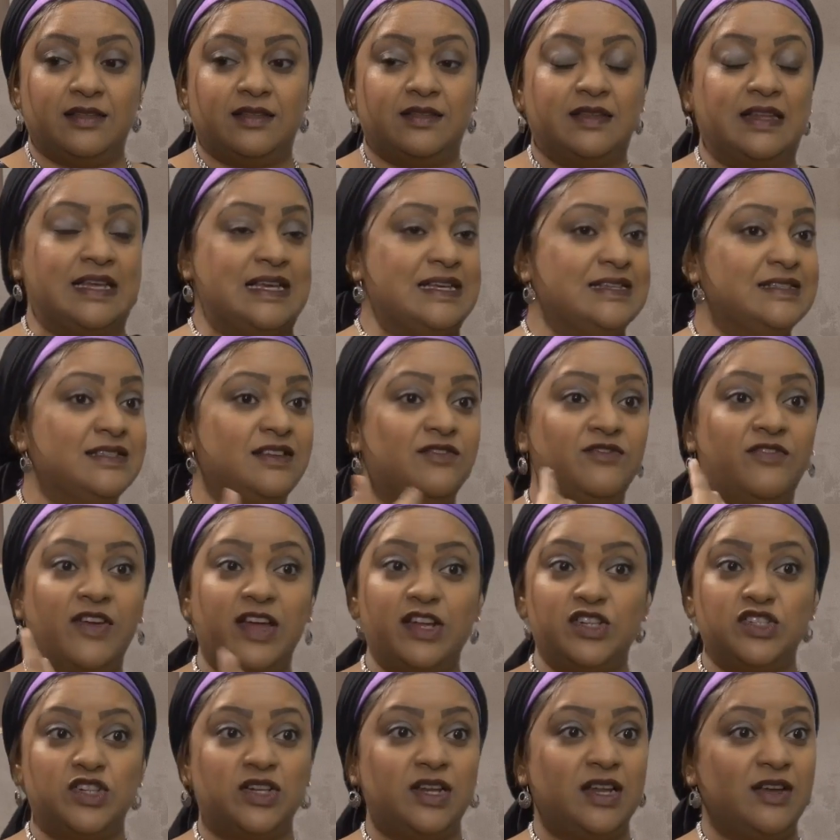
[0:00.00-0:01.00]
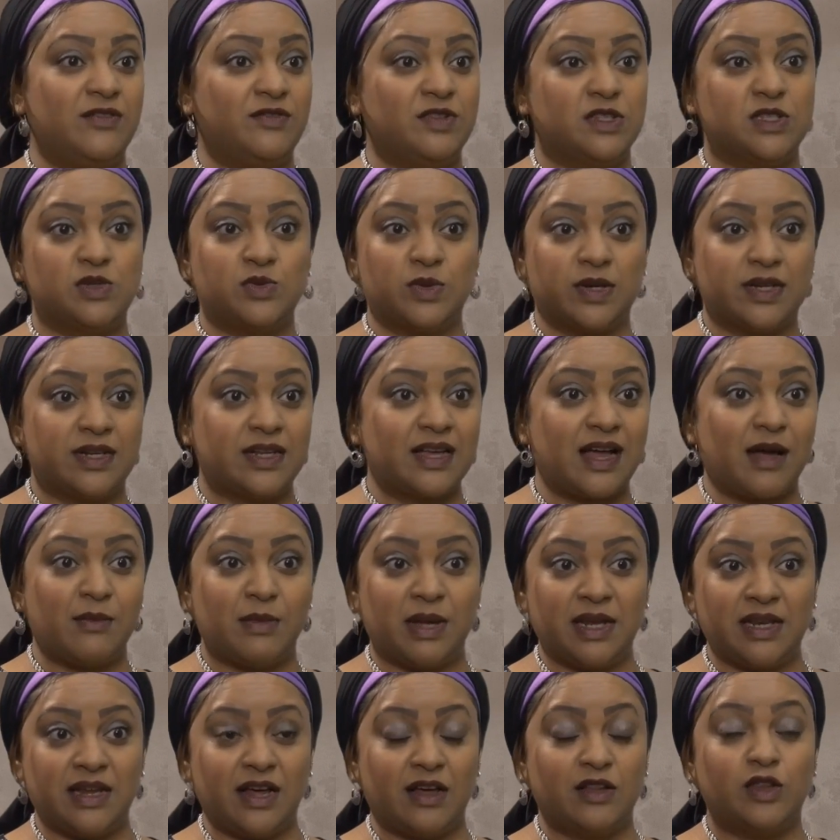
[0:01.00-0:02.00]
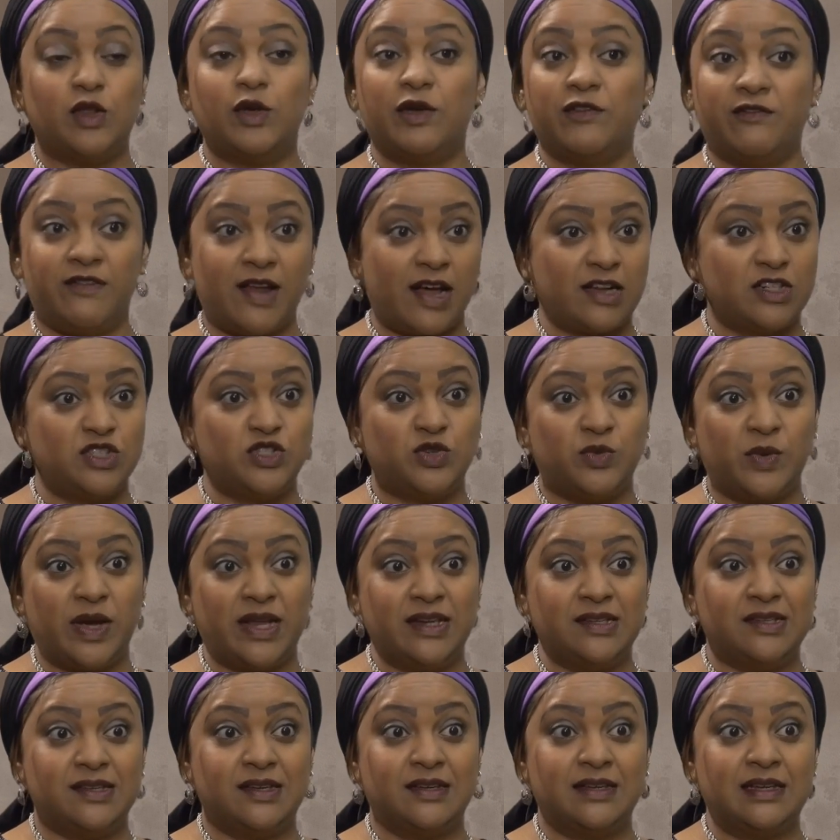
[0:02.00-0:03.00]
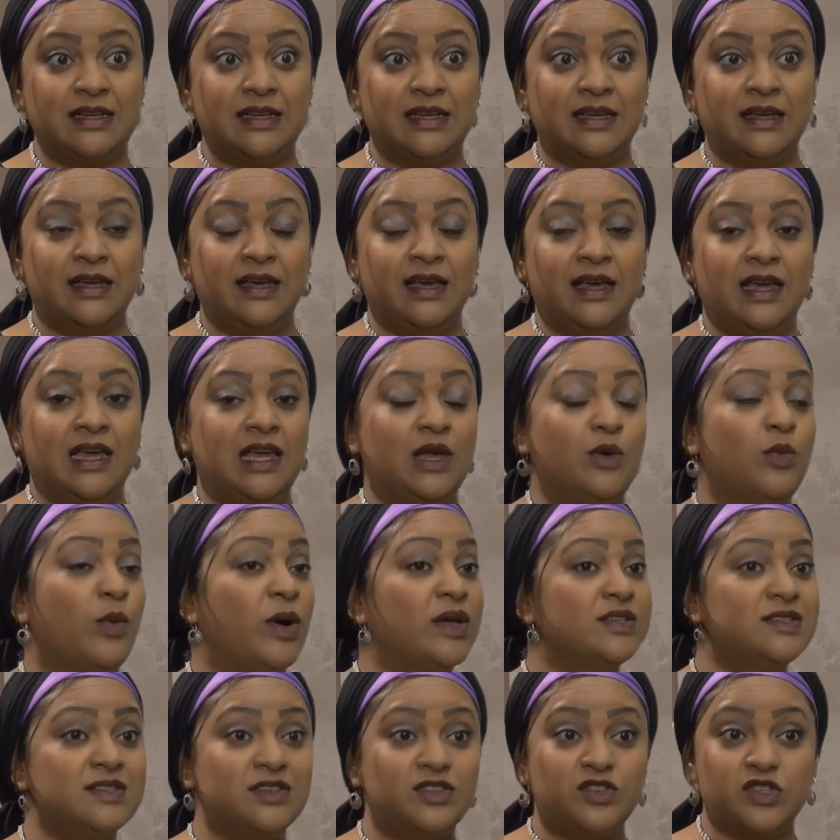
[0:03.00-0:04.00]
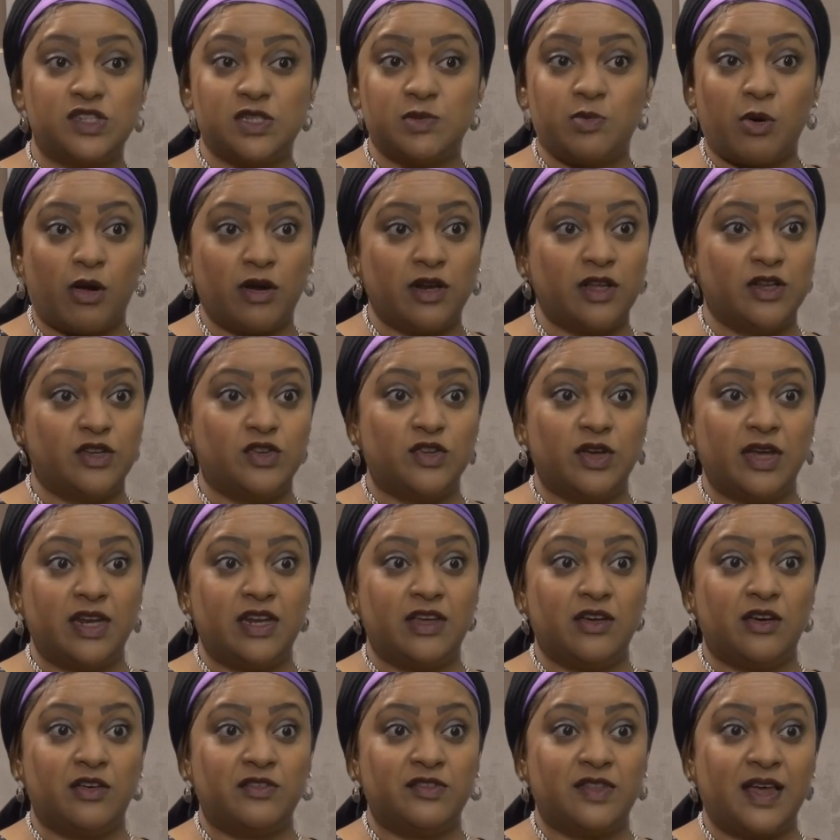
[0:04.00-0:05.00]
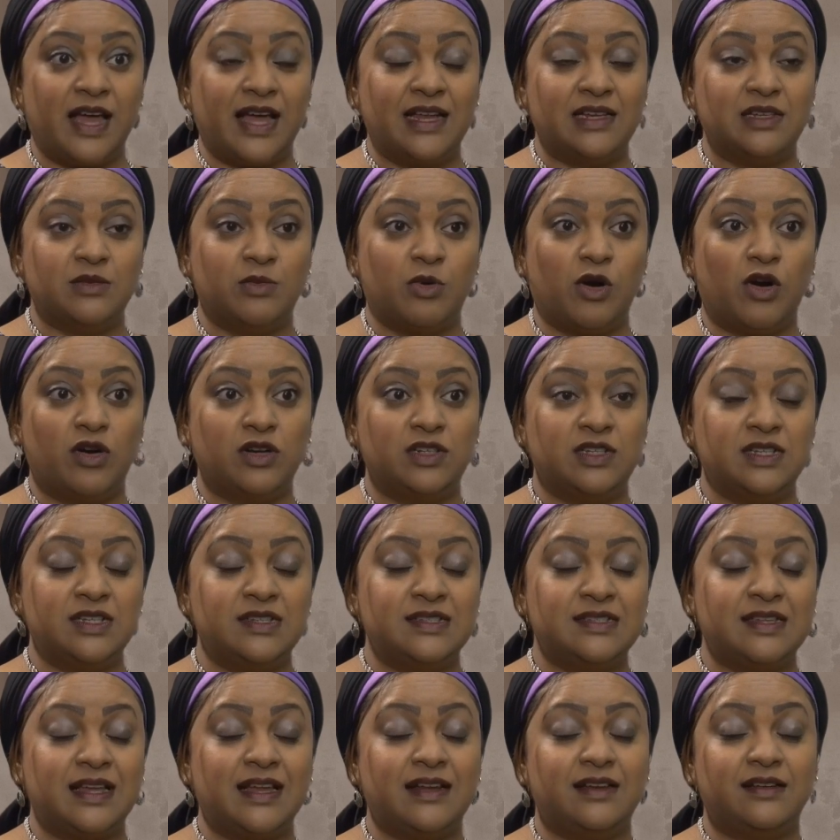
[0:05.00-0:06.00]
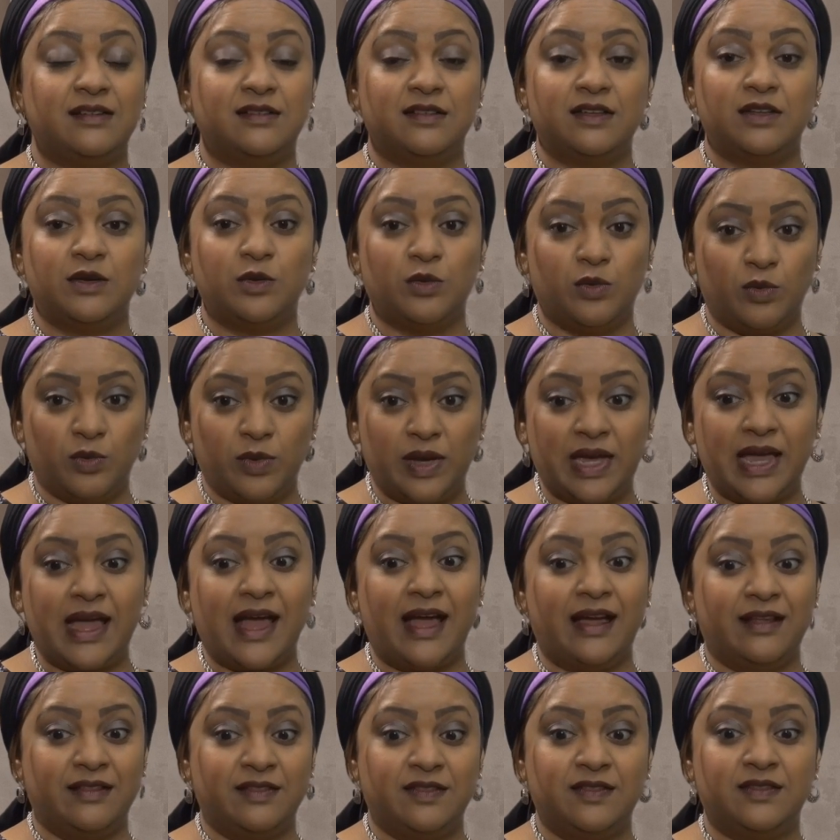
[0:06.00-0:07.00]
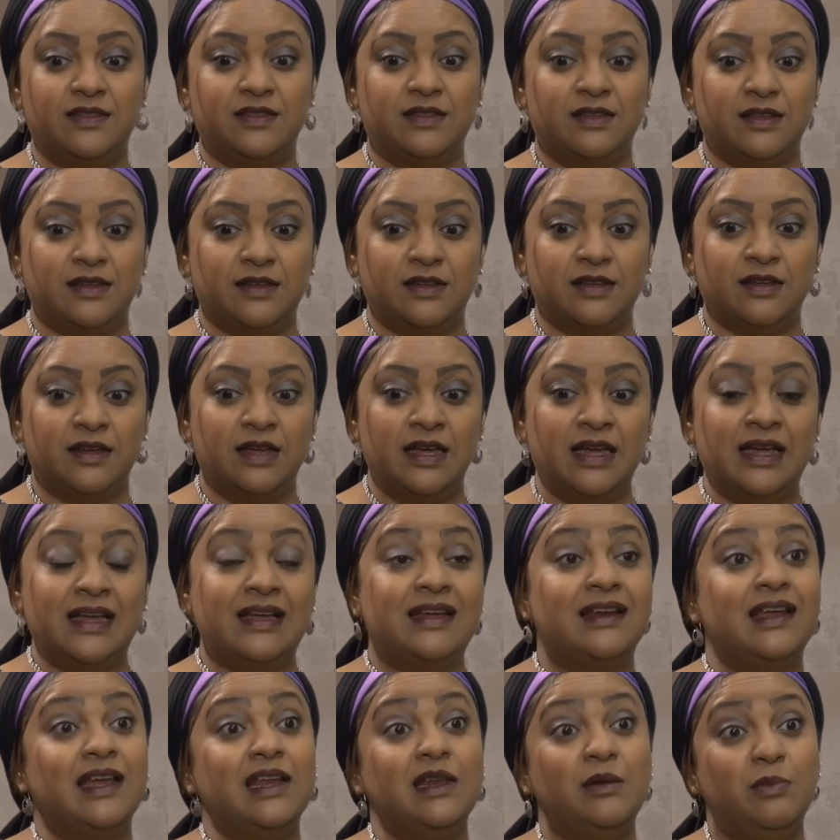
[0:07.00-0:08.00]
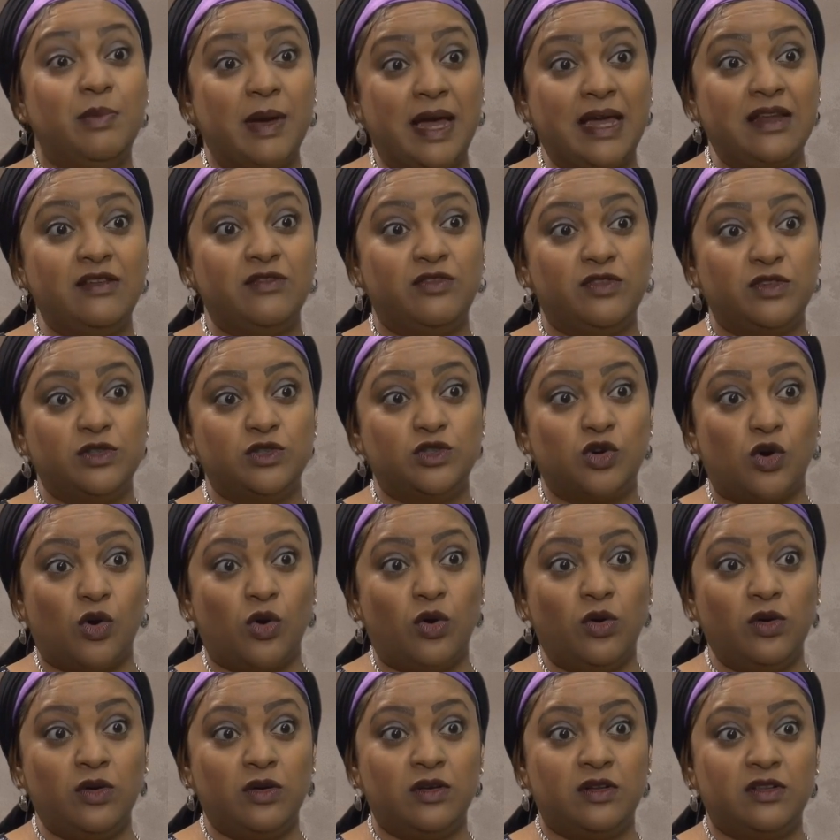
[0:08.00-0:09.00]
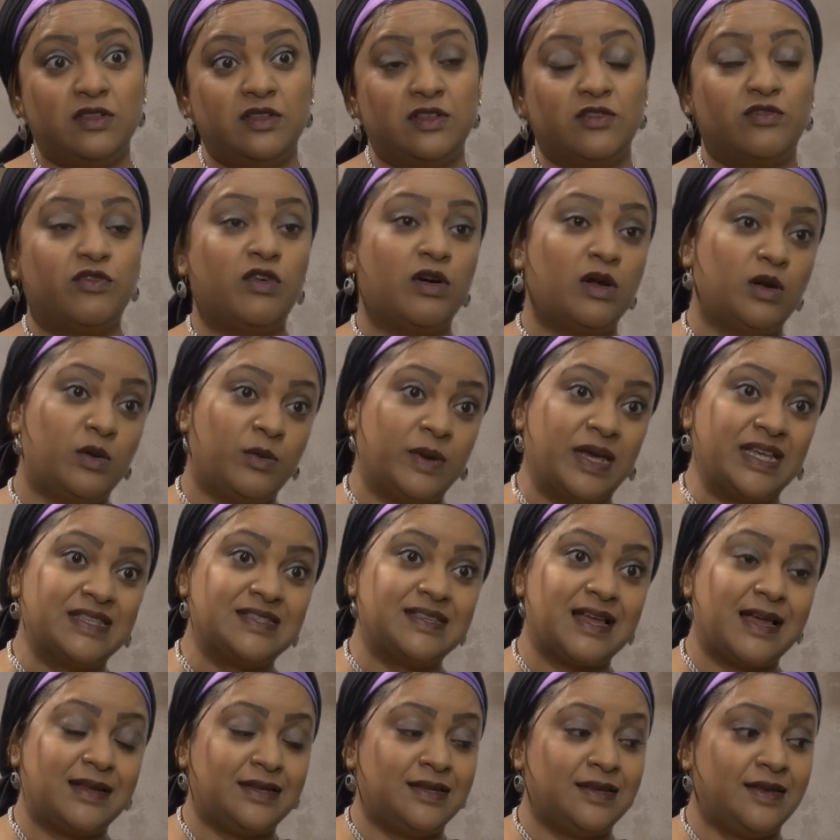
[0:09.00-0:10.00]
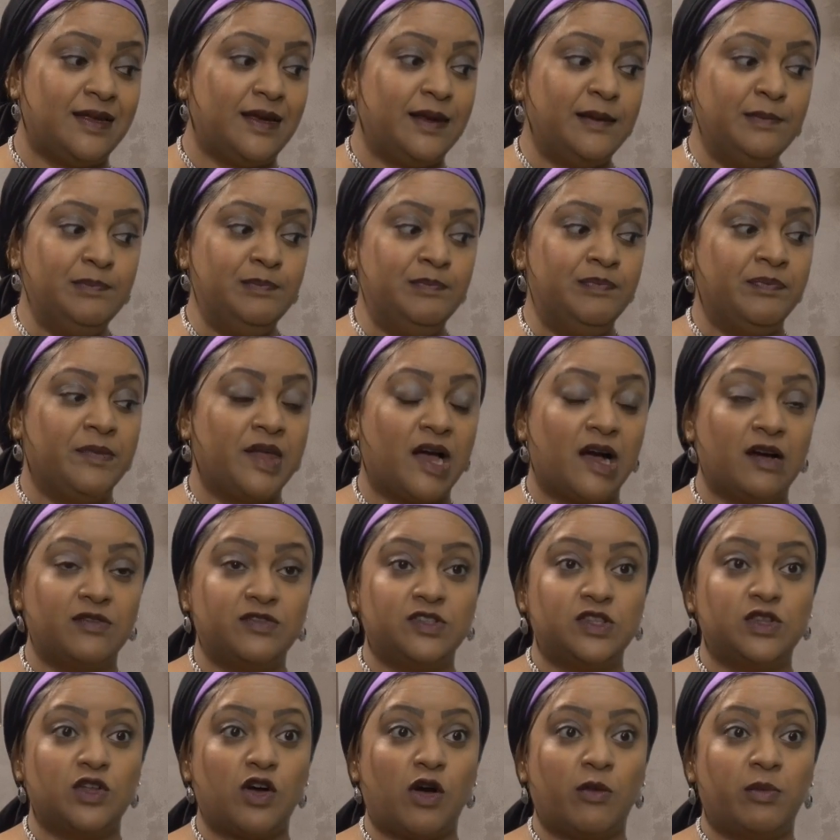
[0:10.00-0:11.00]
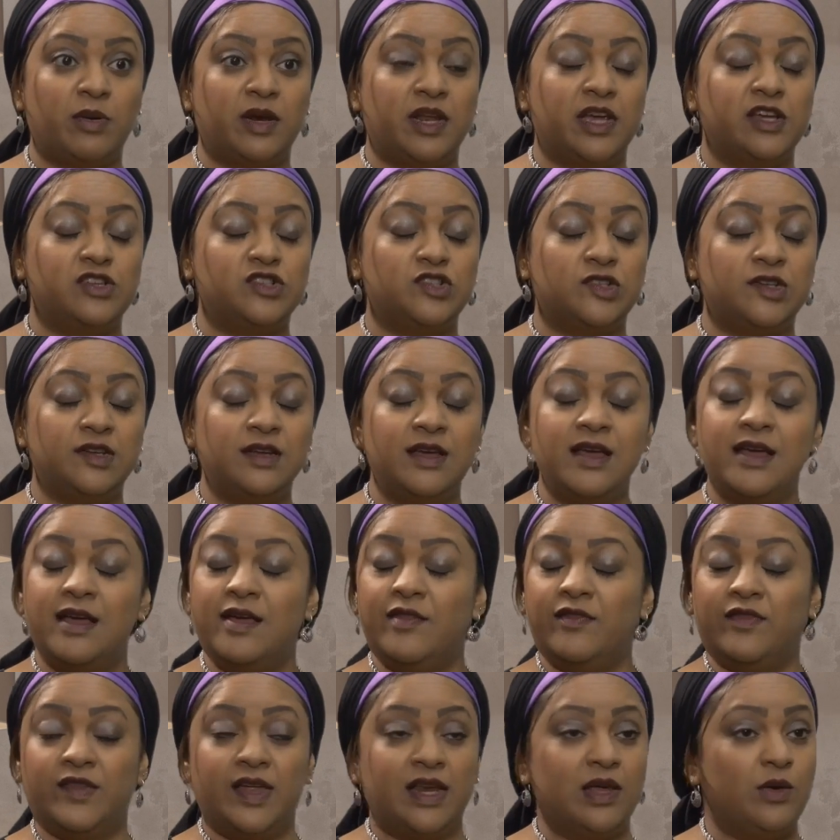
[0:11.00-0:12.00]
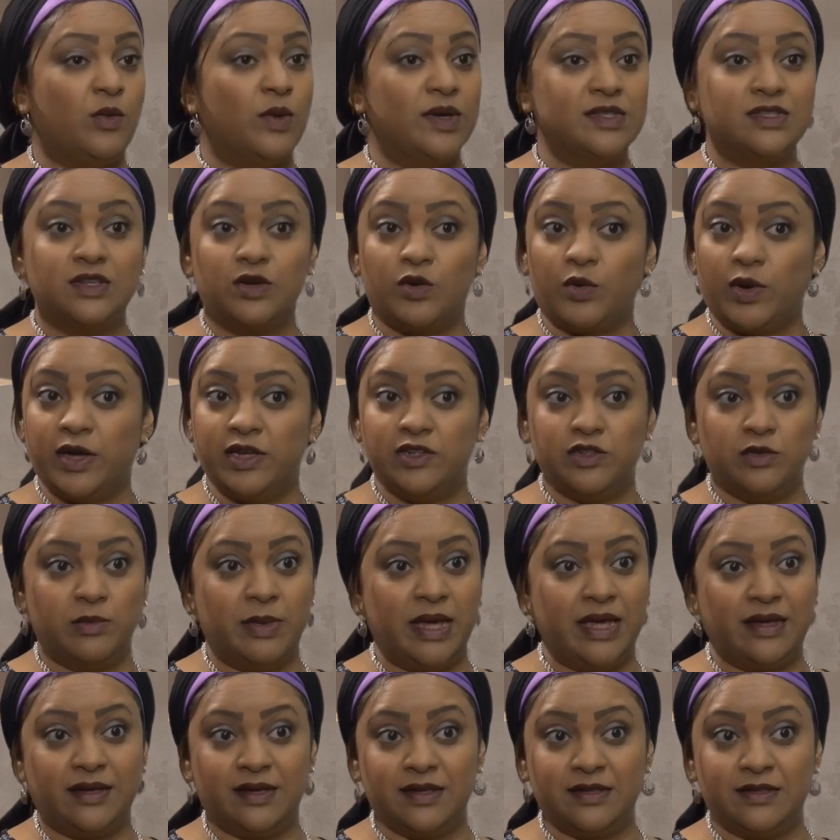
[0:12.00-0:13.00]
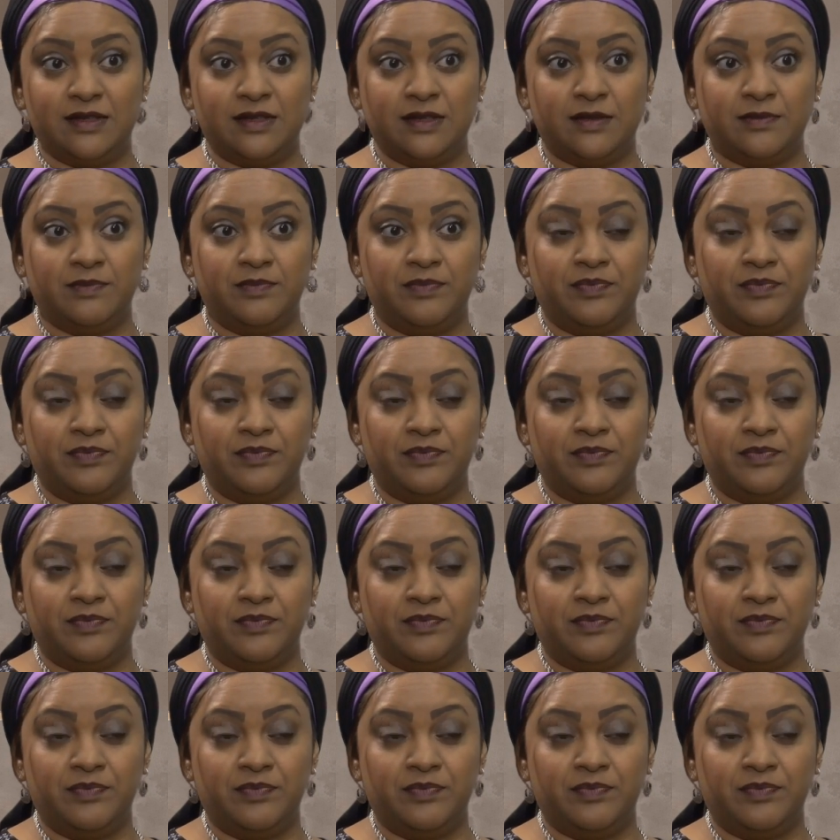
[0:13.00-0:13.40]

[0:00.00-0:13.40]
His infection levels weren't coming down, they were fluctuating. He wasn't responding to any of the antibiotics, and we had the really painful talk the following Saturday after the operation that he wasn't going to make it.